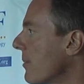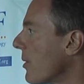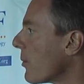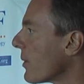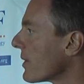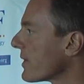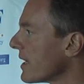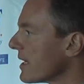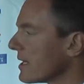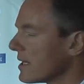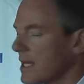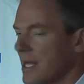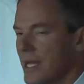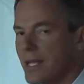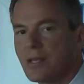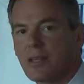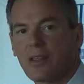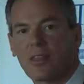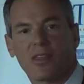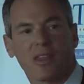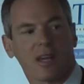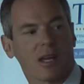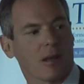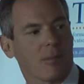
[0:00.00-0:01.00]
But what they need
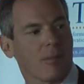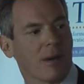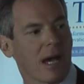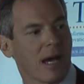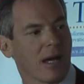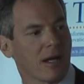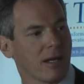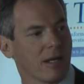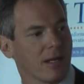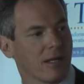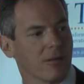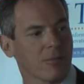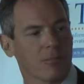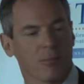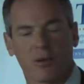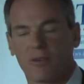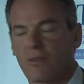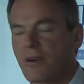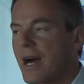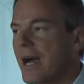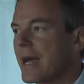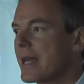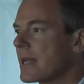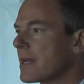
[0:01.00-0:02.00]
to think about it is
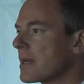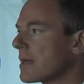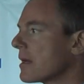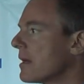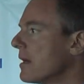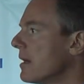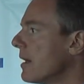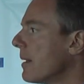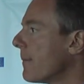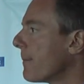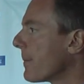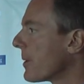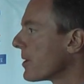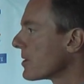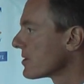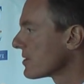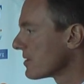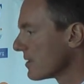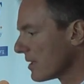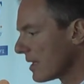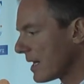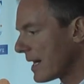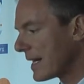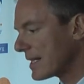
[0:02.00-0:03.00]
providing
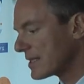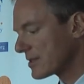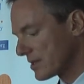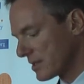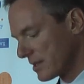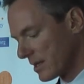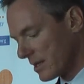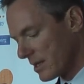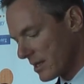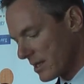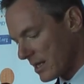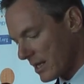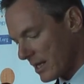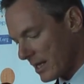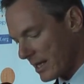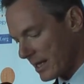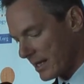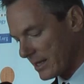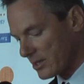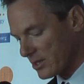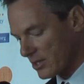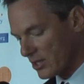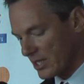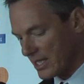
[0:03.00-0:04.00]
personalized
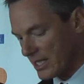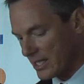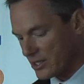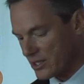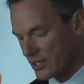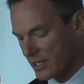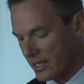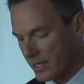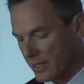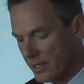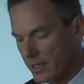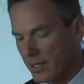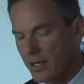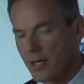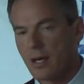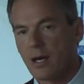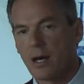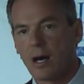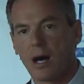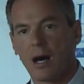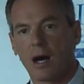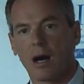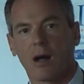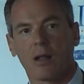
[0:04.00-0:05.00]
teaching,
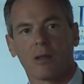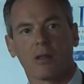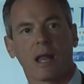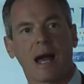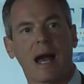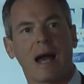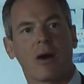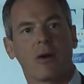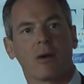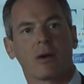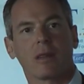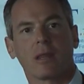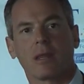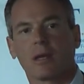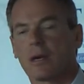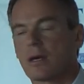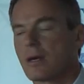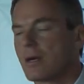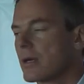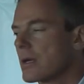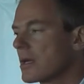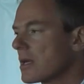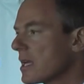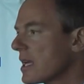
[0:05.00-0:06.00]
allowing
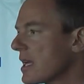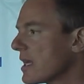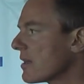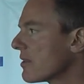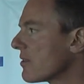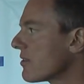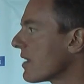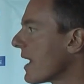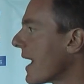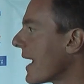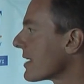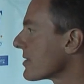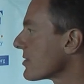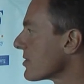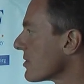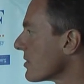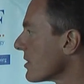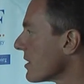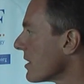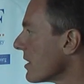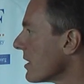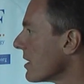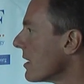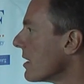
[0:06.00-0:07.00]
the kids to
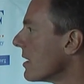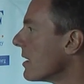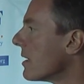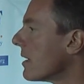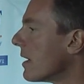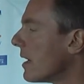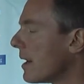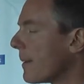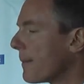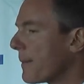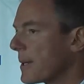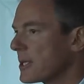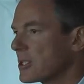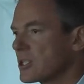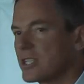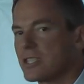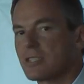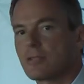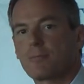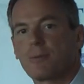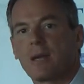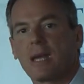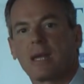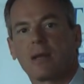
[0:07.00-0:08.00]
actually
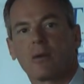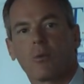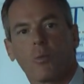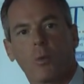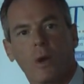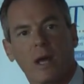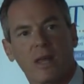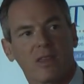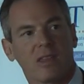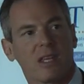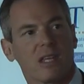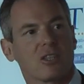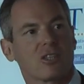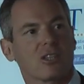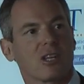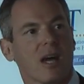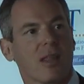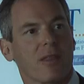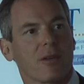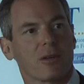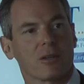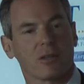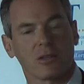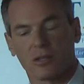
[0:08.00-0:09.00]
participate with each
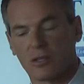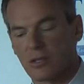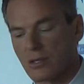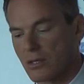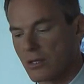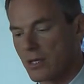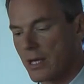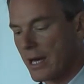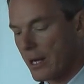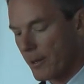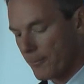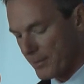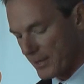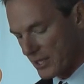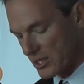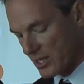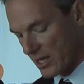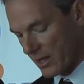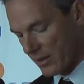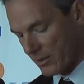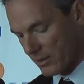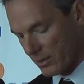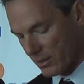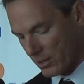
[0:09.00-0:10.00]
other to help
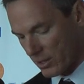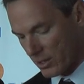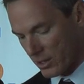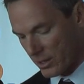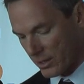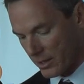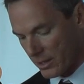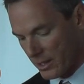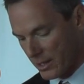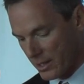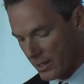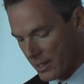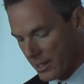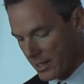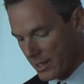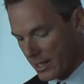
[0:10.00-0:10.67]
each other learn,